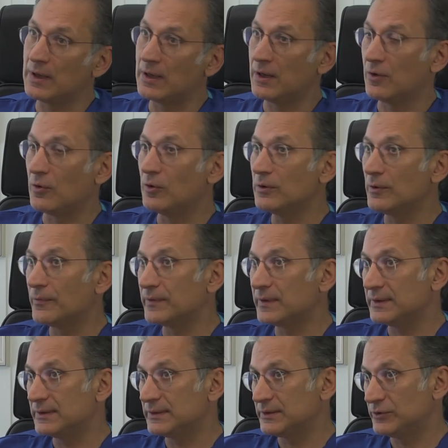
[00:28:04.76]
all of
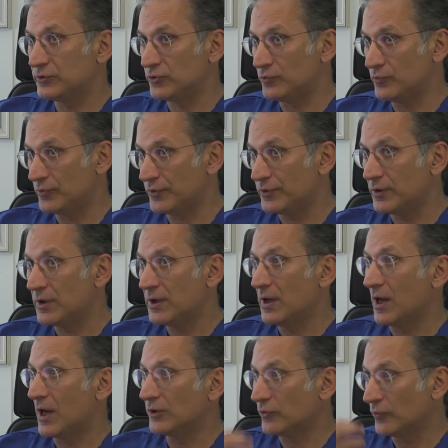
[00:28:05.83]
the tumor
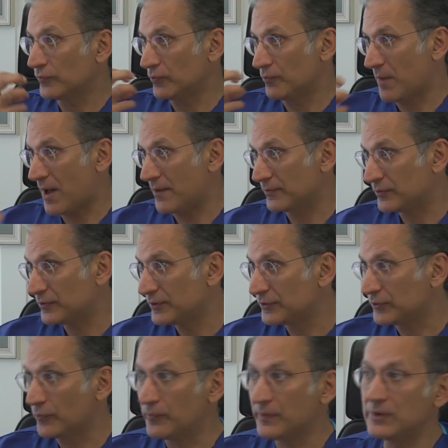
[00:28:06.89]
out of the mouth.
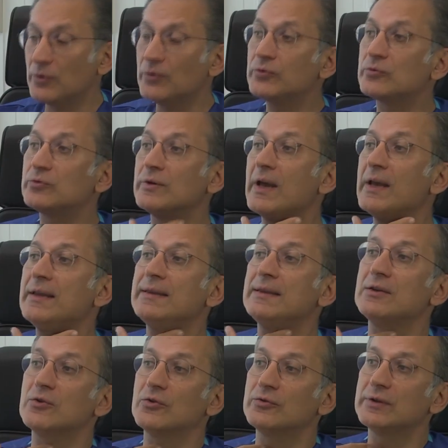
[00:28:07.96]
So we don't do
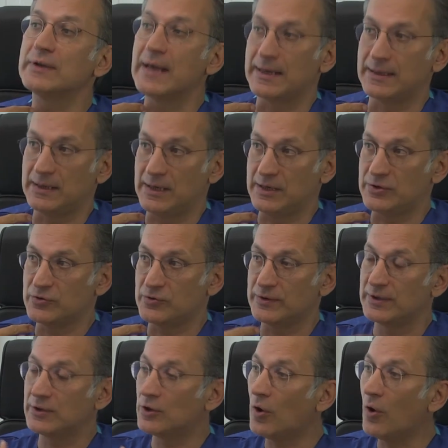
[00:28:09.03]
anything on the neck
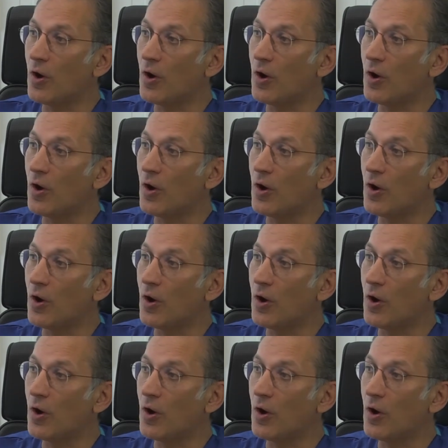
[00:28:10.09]
actually, no